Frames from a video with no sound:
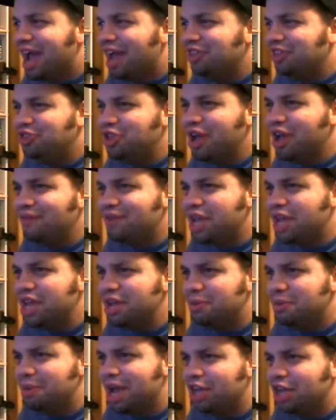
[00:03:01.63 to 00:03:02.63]
and love
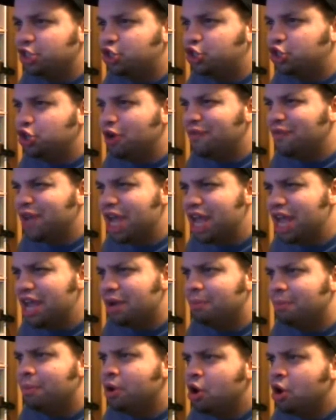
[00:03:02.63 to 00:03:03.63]
him and serve
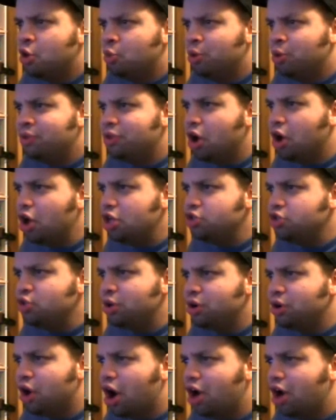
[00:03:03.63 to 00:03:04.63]
him with all
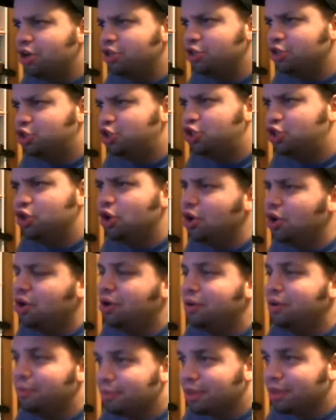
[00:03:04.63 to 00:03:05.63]
your heart and
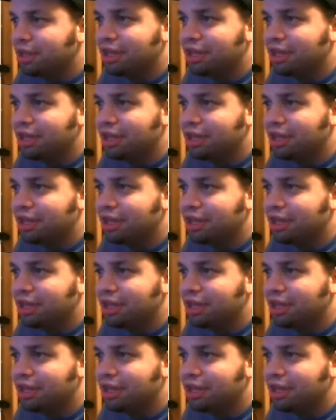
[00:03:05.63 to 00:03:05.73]
soul.